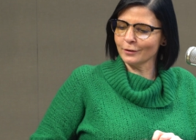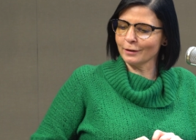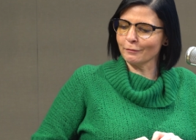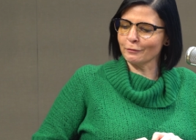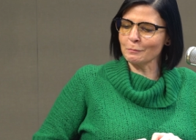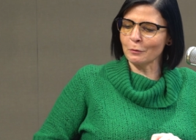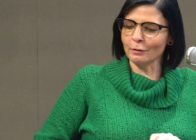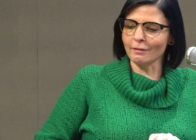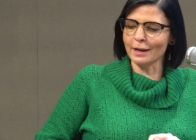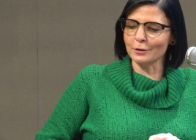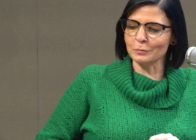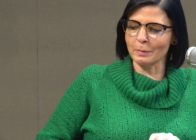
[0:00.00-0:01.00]
you need a few more
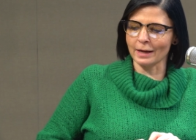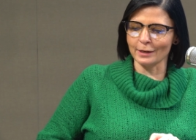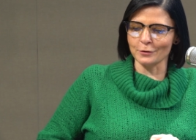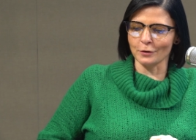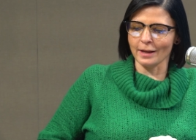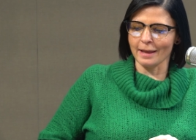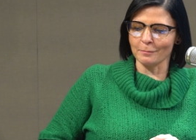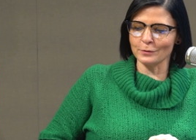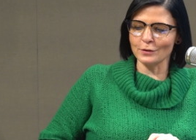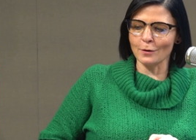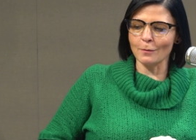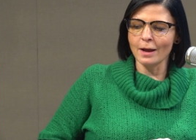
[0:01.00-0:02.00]
letters behind your name.
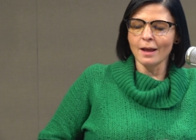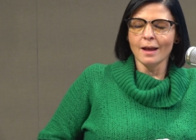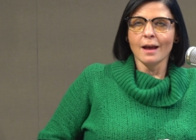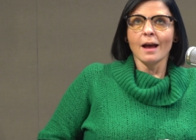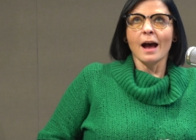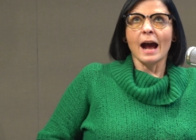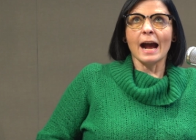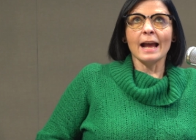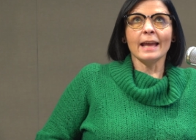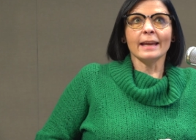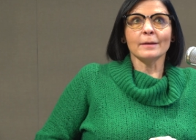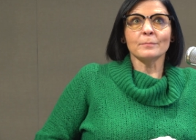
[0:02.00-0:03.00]
So,
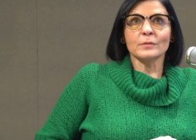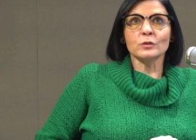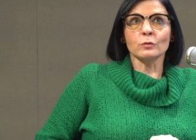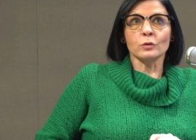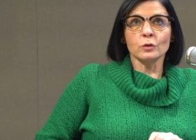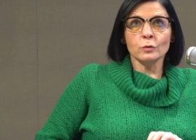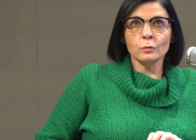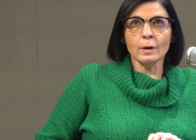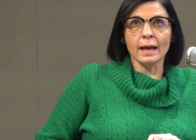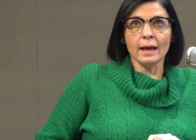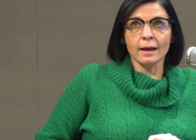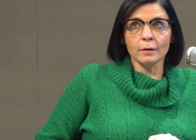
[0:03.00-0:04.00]
I so you
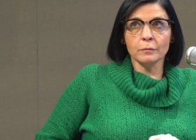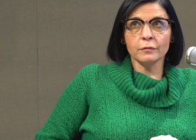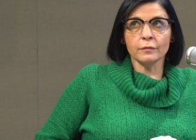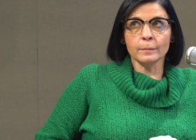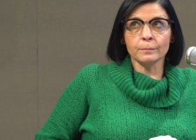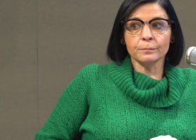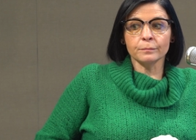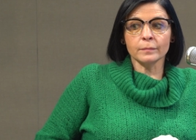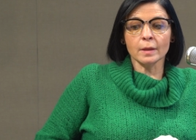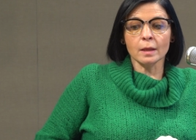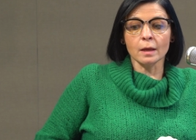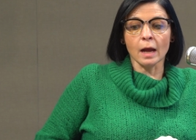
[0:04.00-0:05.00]
have,
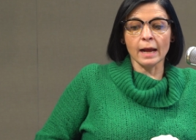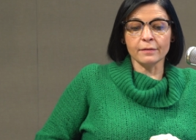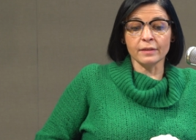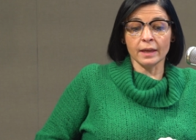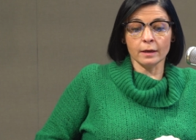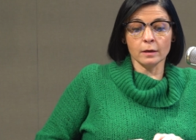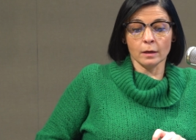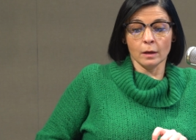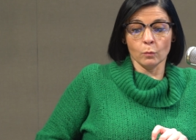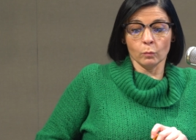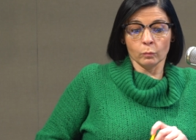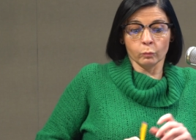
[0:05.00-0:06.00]
I think,
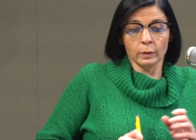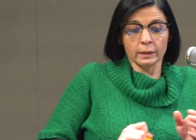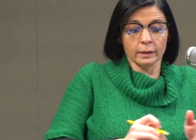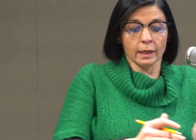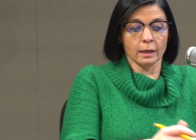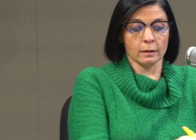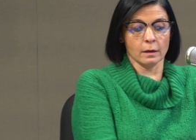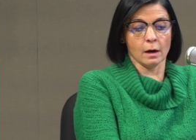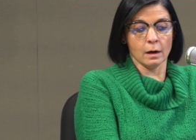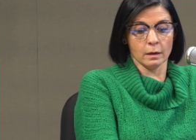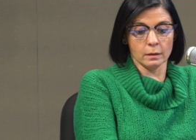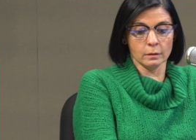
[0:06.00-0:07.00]
really
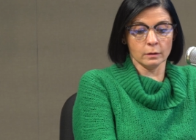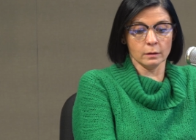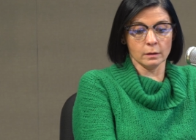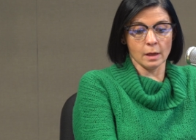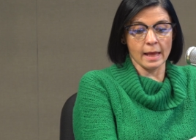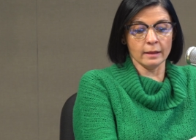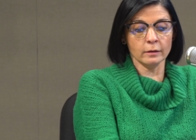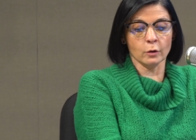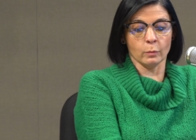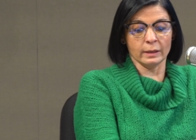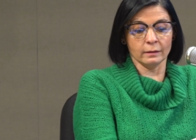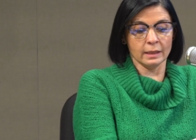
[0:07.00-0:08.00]

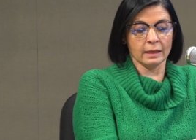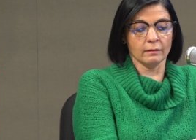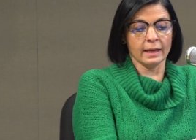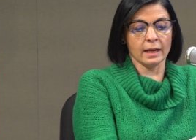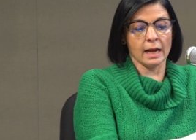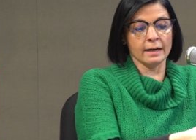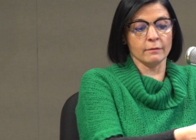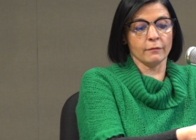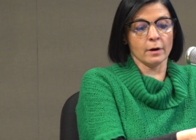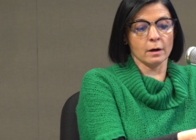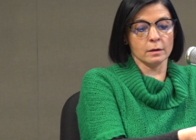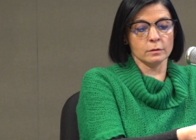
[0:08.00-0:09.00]
eloquently like kind of